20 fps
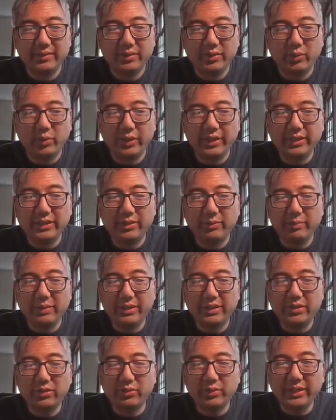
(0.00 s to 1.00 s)
queen to
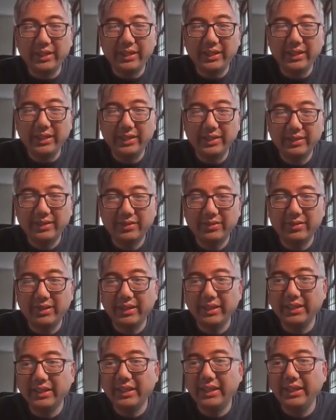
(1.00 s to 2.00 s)
b3,
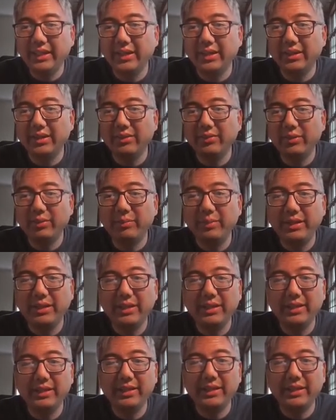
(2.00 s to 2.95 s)
threatening here would be